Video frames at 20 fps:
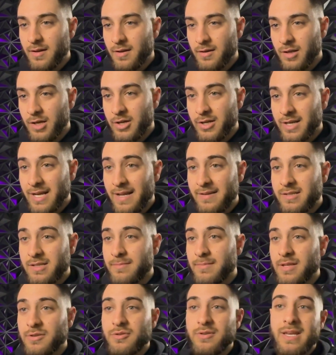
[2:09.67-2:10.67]
a lot of you guys
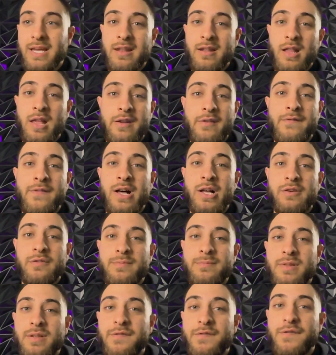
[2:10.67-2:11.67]
seem like you're getting a lot of value
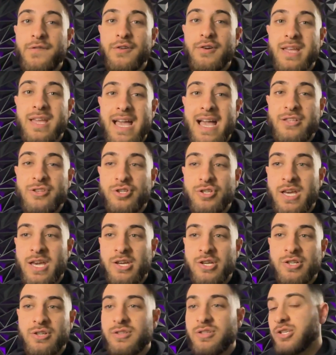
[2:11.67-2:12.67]
from the free
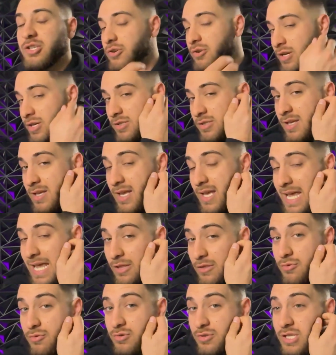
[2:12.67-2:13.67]
education series, the
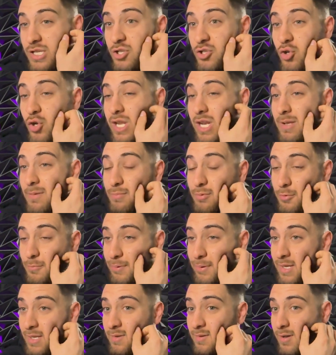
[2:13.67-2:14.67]
A through Z trading
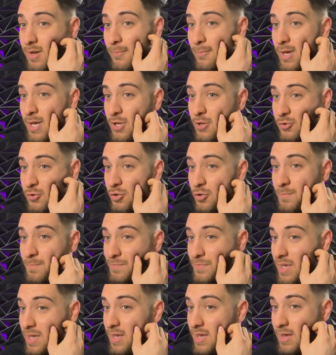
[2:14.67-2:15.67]
blueprint on my YouTube.
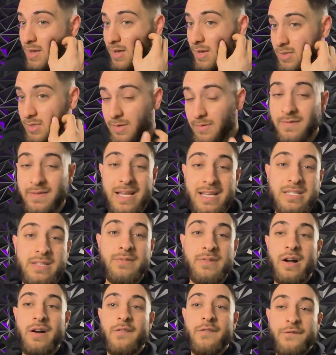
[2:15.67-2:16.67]
Some of you guys
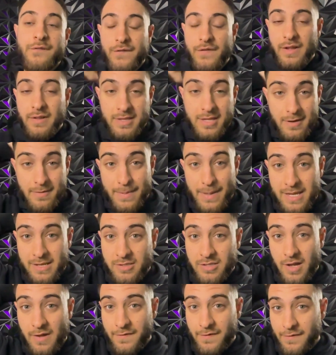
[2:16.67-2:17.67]
even got funded
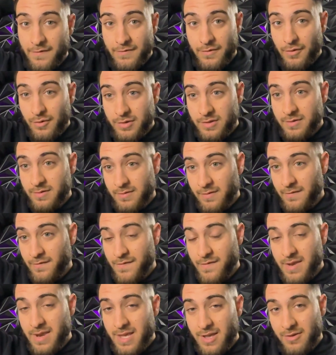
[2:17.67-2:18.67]
based off of those
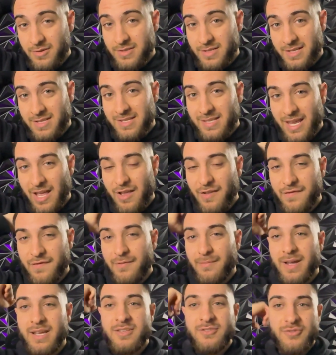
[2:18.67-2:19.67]
videos itself
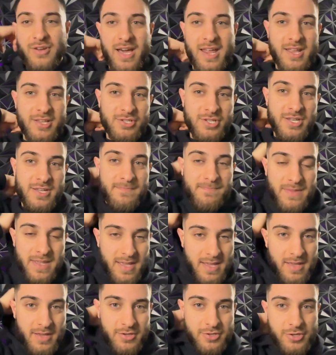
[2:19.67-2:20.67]
and my strategy.
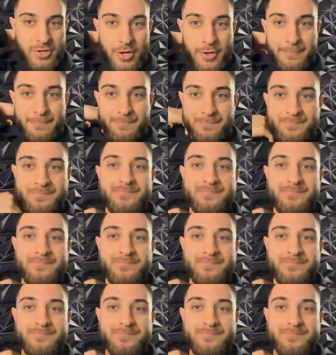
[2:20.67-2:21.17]
So